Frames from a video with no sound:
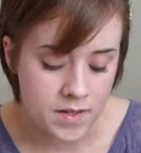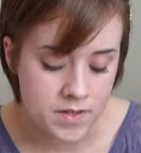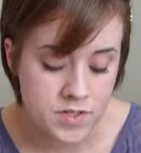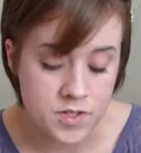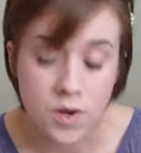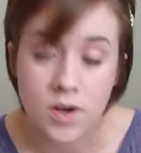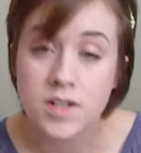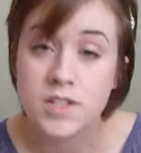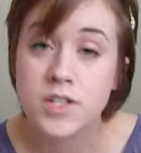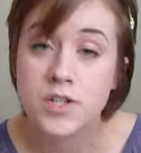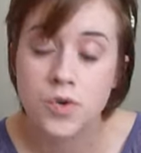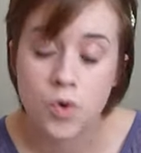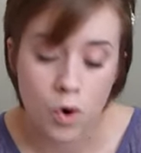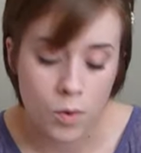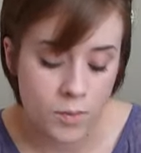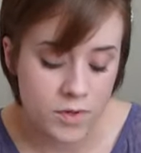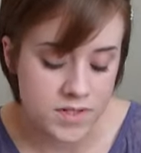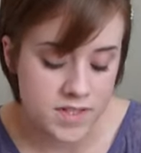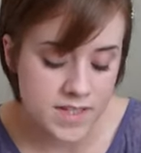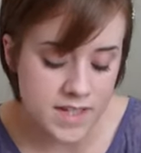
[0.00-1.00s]
So on to
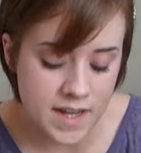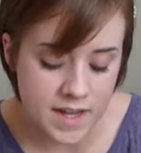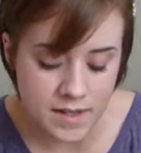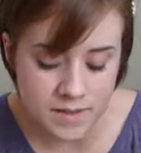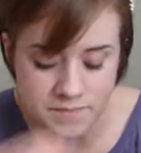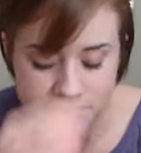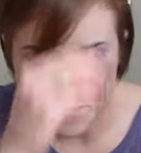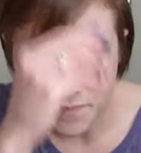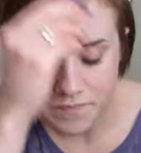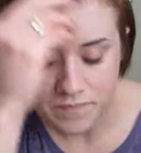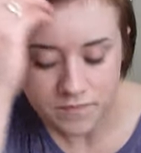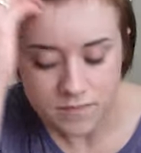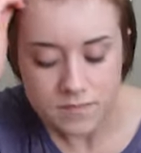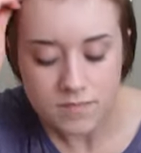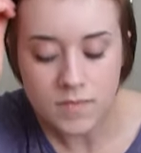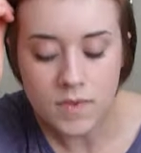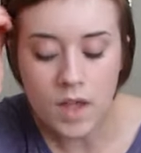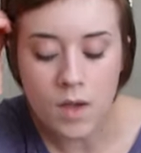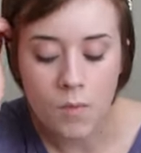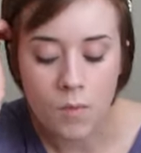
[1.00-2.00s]
normal skin.
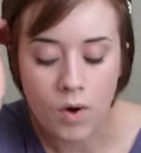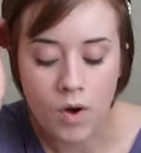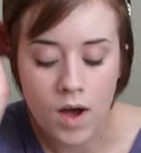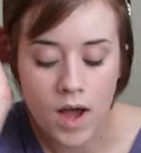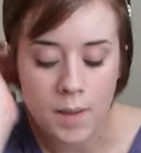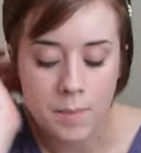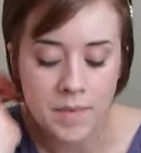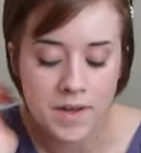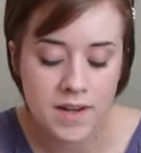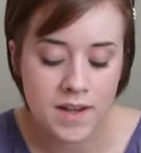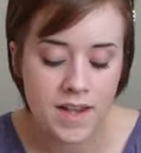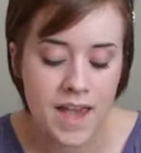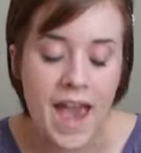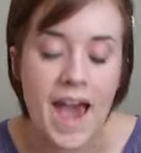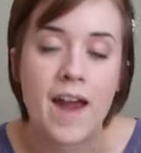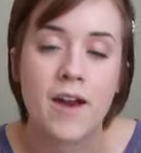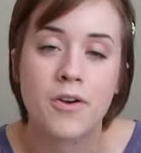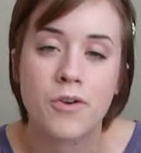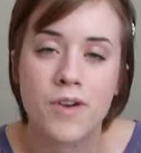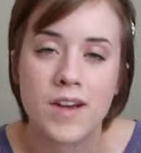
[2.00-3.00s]
Well, I'm going to
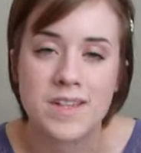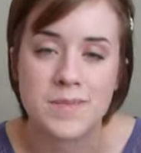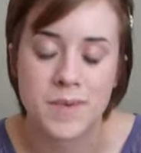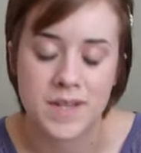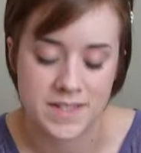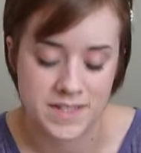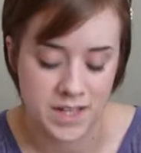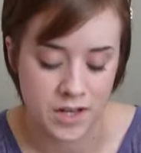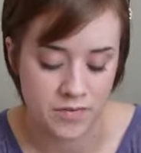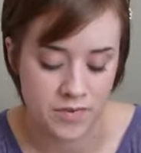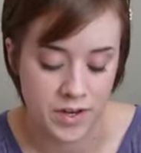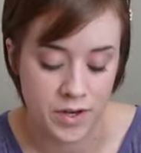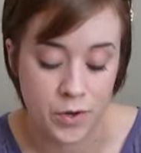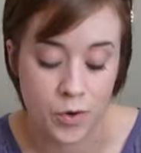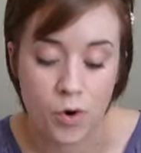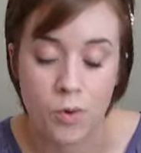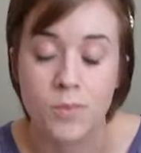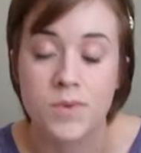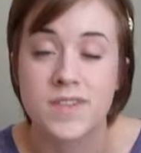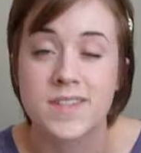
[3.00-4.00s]
categorize myself
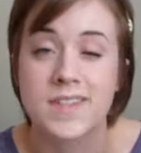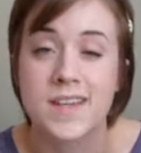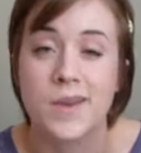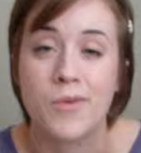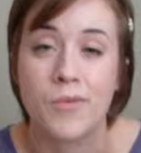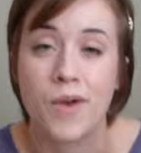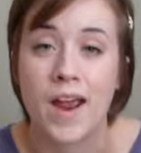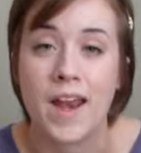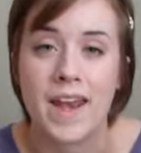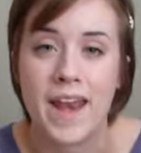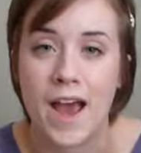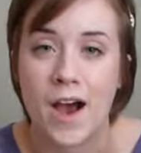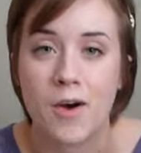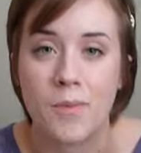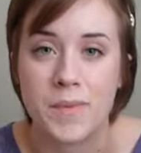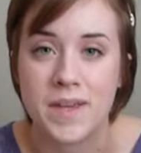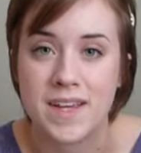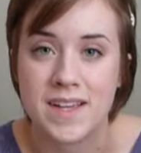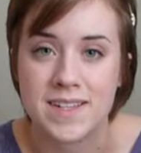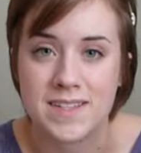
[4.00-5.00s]
in normal skin right
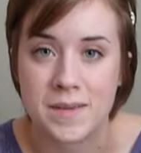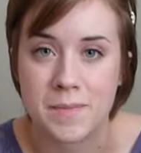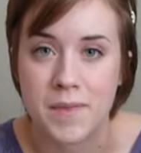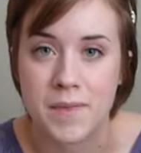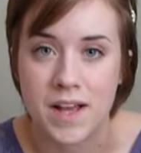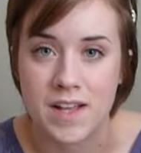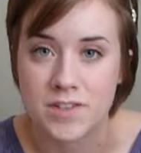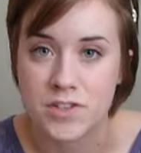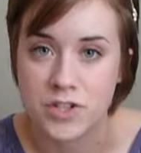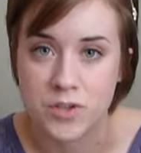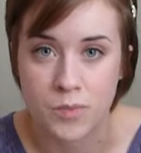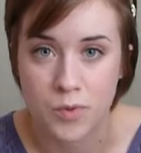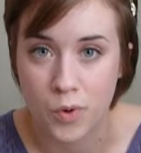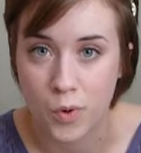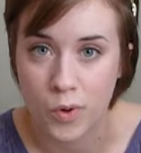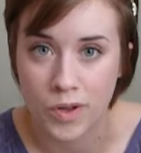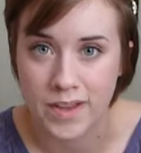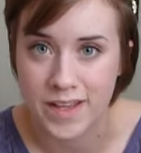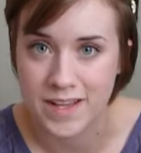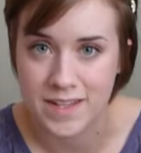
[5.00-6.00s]
now because I'm not super
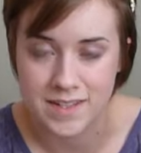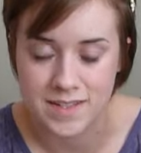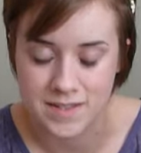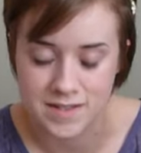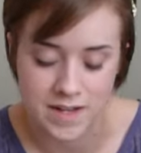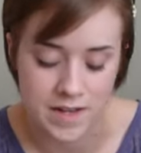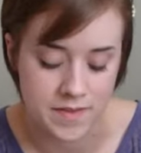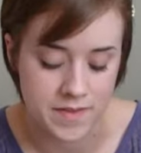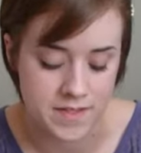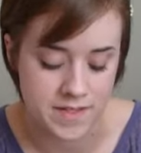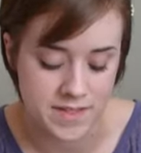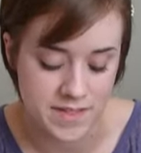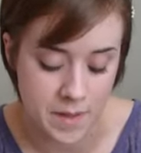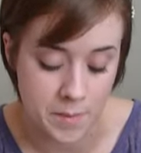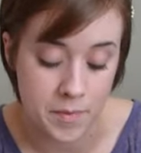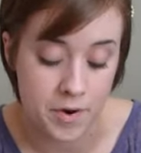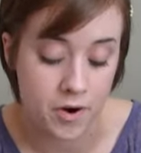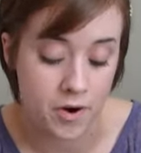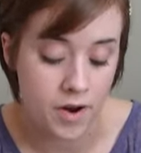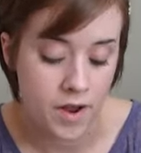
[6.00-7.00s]
oily because it's not the
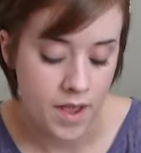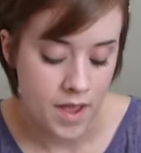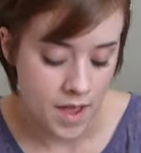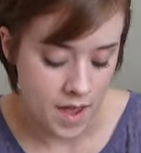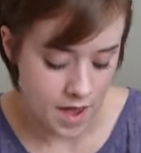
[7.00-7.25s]
summer.